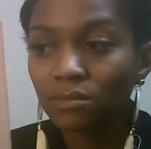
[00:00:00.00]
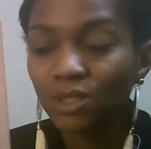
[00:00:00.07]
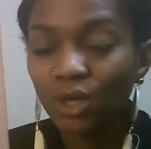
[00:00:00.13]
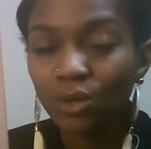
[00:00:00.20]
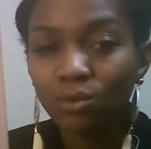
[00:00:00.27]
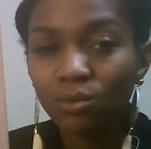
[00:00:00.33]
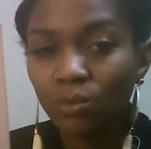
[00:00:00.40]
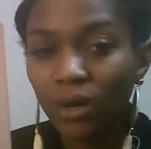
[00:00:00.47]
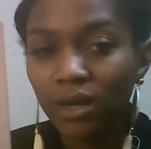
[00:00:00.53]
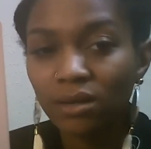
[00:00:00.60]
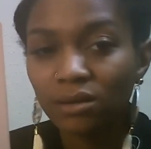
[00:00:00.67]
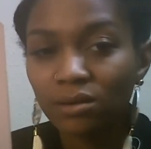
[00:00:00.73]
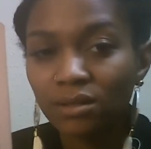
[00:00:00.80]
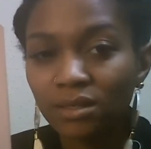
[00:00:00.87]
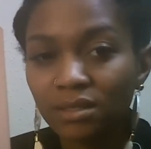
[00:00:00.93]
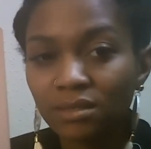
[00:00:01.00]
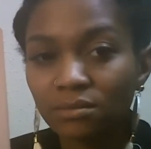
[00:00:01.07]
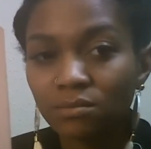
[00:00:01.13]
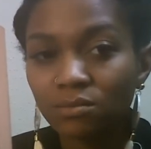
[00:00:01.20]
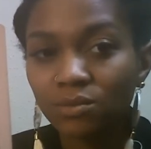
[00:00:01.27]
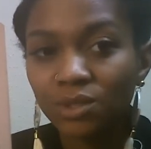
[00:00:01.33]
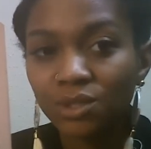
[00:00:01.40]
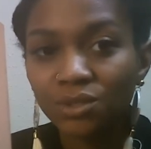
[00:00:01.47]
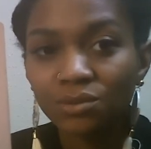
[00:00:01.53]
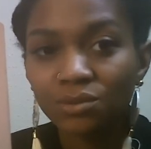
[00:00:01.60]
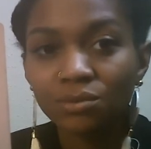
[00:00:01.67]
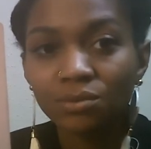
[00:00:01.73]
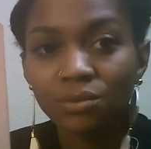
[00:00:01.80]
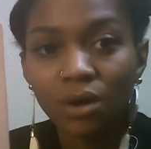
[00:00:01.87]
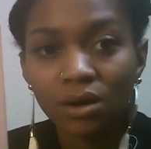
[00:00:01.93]
don't wait on it. When
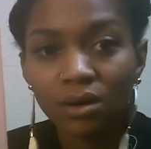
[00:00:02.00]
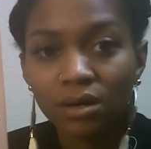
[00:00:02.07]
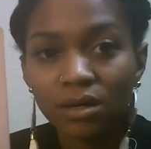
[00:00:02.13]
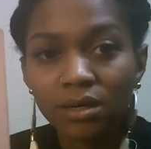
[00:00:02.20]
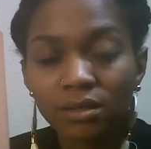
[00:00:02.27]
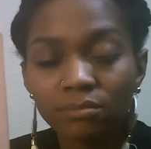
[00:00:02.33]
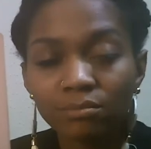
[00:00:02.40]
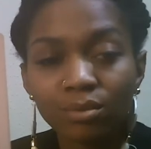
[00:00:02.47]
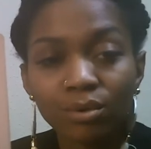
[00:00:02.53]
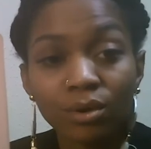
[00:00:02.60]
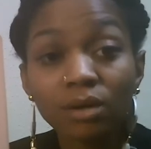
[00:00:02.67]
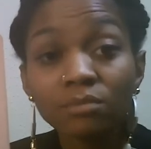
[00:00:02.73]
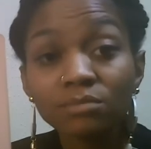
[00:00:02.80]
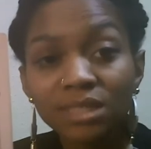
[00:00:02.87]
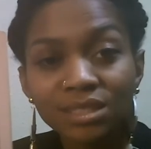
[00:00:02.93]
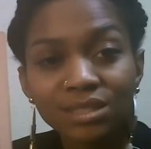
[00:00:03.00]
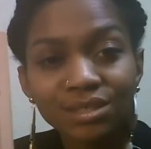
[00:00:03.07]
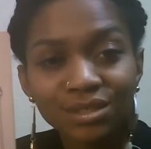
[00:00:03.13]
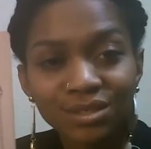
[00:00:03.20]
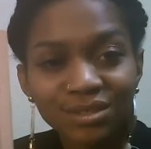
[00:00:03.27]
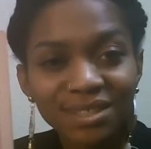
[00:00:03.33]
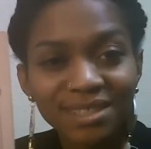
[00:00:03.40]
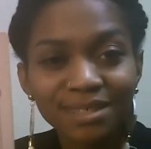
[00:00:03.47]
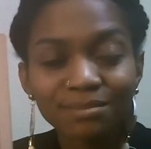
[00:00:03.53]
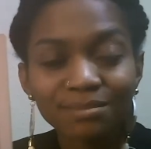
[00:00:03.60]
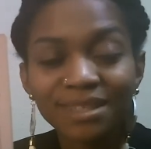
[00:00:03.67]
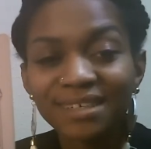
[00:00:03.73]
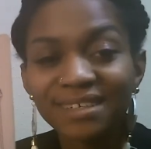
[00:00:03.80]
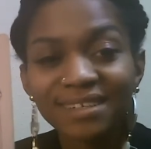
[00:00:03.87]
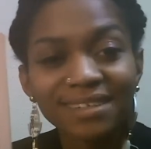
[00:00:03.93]
you are prompted to do
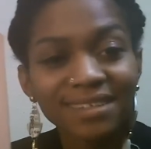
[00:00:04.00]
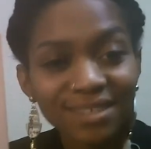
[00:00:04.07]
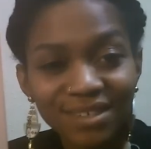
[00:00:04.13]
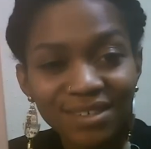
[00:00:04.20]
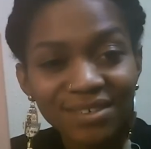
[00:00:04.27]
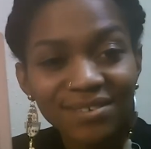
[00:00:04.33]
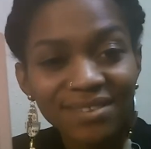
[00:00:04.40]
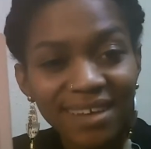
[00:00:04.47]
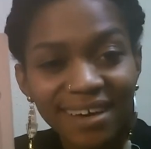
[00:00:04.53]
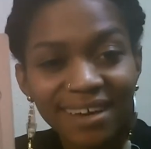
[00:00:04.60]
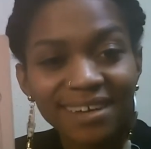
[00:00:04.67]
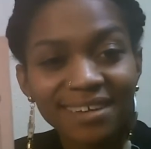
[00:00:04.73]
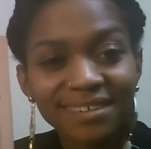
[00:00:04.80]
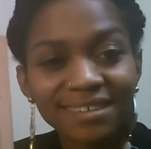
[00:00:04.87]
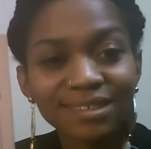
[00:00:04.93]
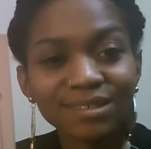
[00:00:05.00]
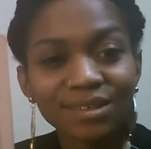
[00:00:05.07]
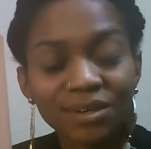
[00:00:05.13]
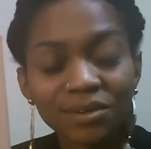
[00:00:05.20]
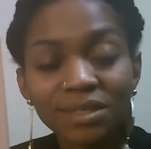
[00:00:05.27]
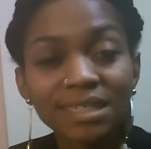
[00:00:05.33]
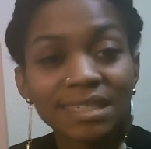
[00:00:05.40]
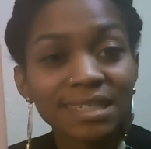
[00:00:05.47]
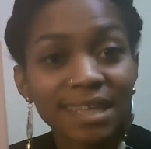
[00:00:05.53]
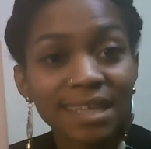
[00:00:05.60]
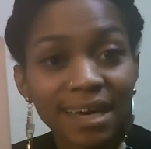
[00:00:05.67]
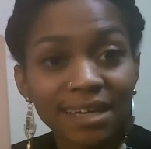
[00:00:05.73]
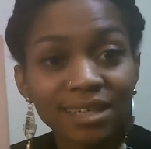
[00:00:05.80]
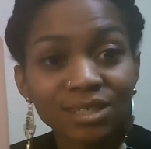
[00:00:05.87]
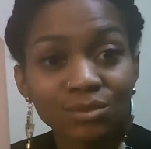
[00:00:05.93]
something, do that, you know, because
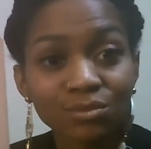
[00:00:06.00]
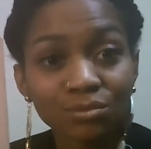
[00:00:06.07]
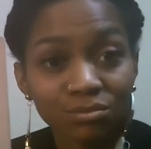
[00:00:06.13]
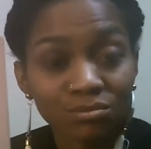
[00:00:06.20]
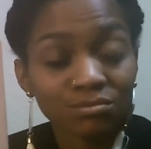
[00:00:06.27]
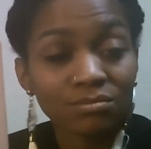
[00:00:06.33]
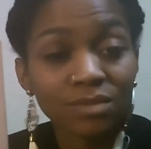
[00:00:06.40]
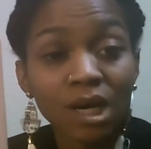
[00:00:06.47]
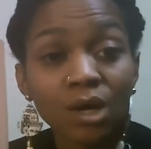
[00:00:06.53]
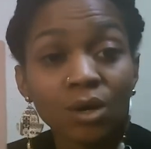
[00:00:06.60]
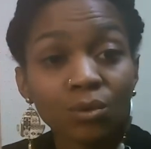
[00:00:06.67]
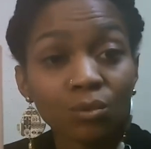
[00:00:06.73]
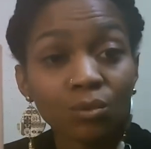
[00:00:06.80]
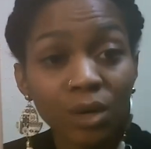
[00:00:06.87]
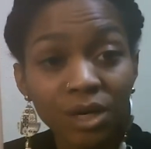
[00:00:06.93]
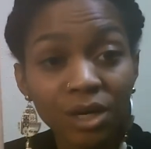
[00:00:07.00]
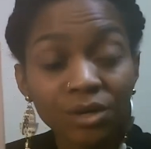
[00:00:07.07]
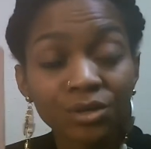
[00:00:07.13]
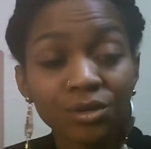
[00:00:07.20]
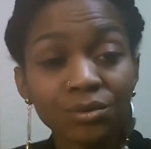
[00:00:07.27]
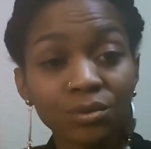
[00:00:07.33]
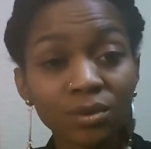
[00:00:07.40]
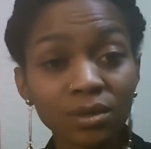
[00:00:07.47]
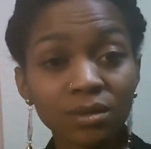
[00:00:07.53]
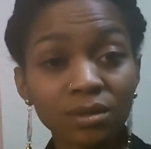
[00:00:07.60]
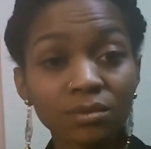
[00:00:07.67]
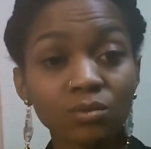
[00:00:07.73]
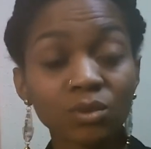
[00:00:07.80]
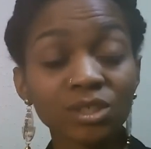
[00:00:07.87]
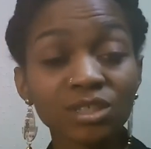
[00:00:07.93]
that is where you
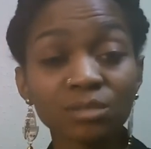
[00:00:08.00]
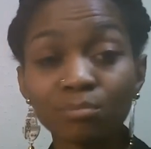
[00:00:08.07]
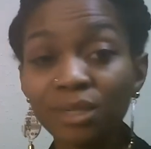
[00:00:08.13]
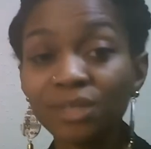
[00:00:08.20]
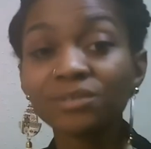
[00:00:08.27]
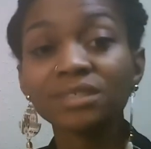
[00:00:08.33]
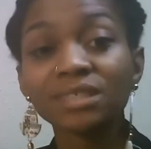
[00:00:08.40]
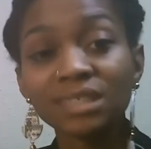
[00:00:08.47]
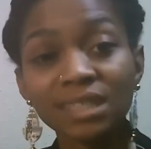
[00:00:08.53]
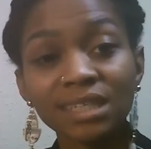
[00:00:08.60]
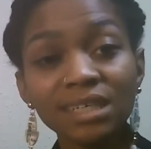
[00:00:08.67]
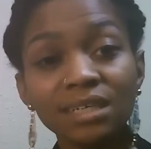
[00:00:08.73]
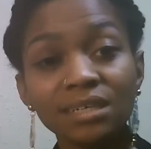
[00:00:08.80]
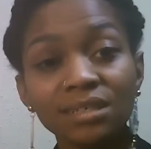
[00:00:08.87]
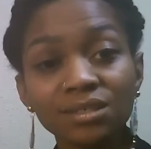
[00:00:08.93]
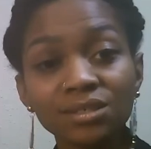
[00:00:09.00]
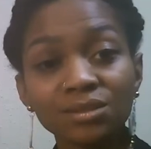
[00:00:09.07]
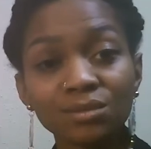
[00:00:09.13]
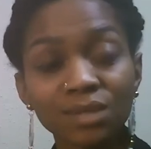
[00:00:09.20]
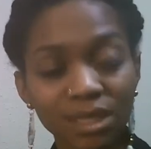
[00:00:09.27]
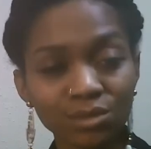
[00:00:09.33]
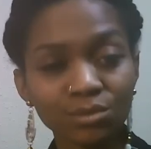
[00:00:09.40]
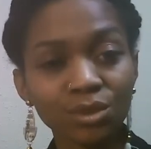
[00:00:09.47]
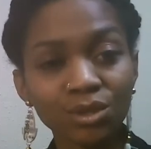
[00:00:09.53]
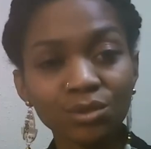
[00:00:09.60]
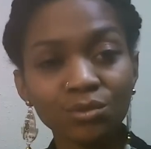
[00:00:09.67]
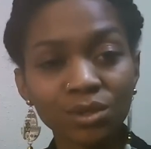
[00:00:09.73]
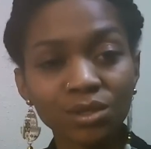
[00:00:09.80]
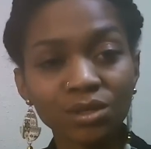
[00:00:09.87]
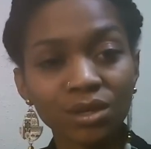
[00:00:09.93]
are where spirit is leading you that's where you
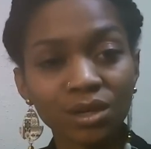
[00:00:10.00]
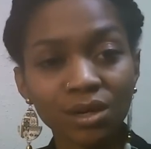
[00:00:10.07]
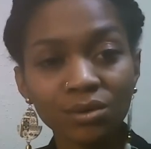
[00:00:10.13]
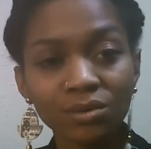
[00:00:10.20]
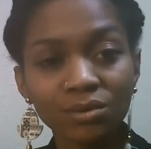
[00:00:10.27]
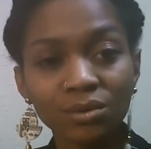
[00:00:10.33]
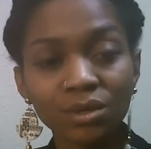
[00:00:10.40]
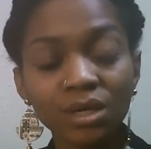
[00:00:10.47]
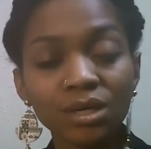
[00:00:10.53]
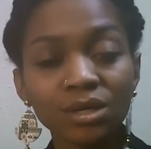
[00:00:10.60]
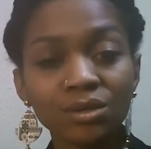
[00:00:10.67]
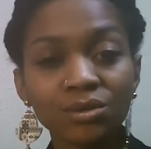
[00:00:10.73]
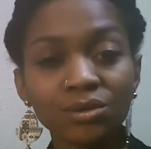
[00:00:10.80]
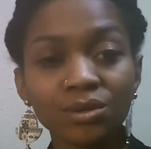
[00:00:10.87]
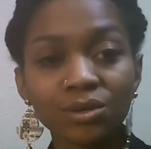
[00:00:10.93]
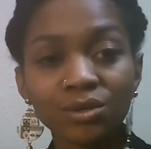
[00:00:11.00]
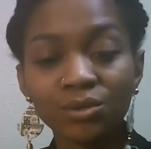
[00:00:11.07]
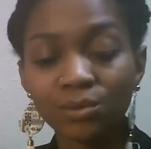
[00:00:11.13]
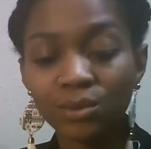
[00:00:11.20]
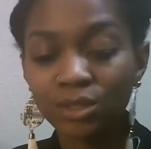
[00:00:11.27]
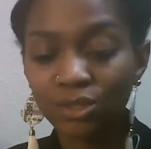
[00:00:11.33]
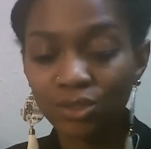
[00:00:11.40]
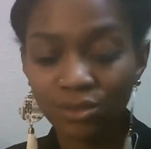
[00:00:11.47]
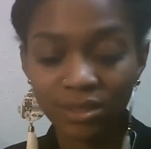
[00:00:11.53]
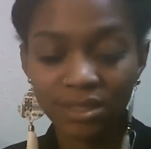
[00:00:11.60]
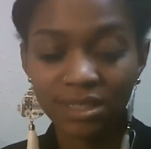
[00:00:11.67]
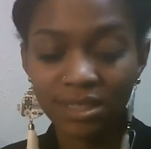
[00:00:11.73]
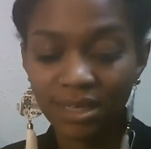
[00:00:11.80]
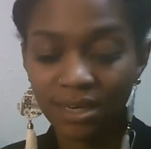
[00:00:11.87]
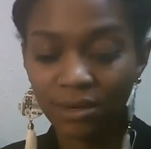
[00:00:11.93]
want to go you know you want to
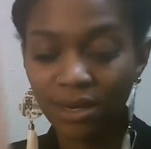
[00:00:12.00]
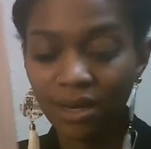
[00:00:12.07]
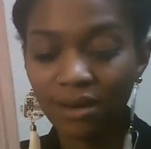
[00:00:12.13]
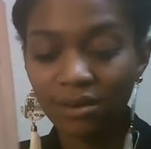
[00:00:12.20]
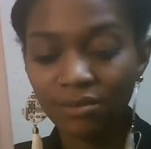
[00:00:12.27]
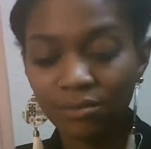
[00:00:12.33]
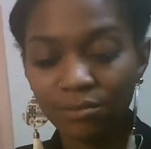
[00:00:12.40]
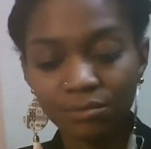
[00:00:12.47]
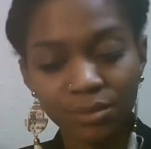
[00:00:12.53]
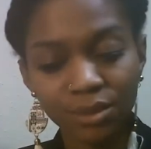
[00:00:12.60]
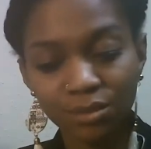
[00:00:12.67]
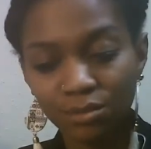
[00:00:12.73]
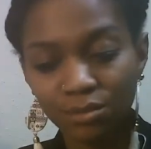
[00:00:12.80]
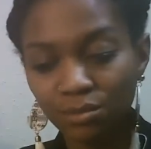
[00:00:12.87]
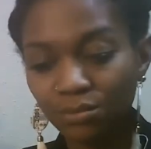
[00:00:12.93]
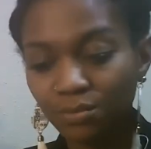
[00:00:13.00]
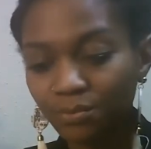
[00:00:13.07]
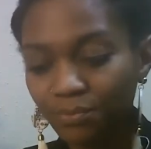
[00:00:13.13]
trust that kind of you